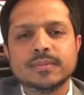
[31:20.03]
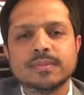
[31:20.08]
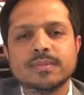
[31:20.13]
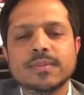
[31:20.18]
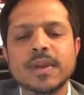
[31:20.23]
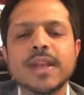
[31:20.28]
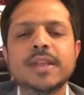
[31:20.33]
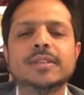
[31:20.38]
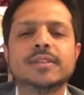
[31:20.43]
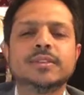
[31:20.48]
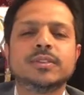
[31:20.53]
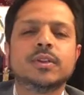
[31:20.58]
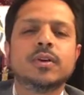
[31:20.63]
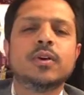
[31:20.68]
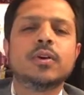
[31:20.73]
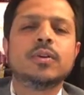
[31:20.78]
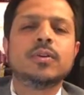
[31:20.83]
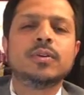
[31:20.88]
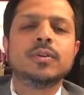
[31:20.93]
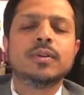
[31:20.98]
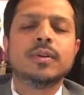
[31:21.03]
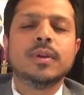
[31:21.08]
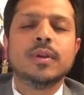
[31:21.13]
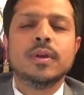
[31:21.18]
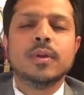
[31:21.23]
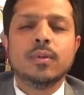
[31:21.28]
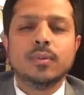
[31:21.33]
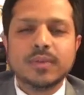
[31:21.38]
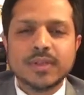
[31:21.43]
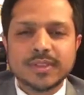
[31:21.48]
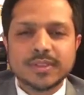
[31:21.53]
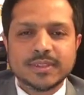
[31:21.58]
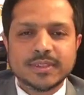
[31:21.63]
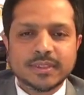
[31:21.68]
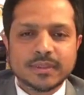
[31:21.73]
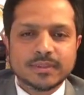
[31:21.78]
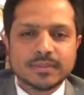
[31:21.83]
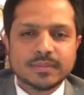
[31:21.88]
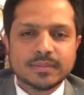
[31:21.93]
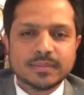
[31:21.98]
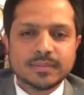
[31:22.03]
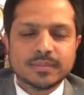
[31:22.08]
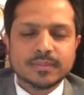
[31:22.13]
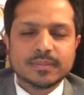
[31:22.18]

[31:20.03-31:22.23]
based on wisdom,